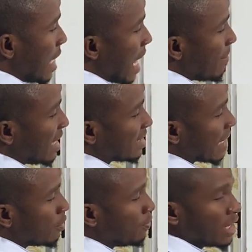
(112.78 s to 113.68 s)
And by the
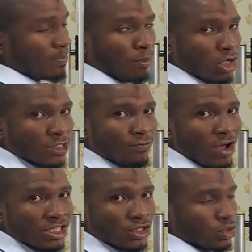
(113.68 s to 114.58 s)
time you bring plus
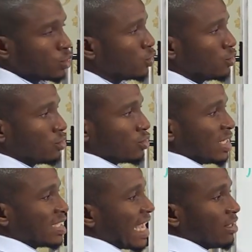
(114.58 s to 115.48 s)
42 to
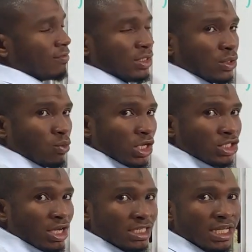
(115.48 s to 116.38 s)
this side of the
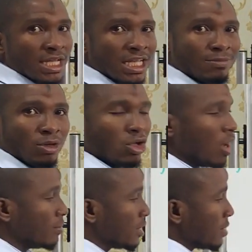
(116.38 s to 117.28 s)
equation, it
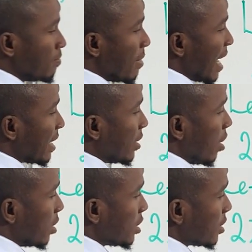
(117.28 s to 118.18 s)
becomes
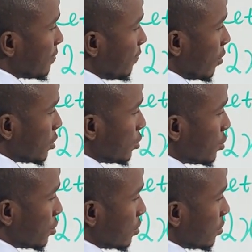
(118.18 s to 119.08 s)
minus 42.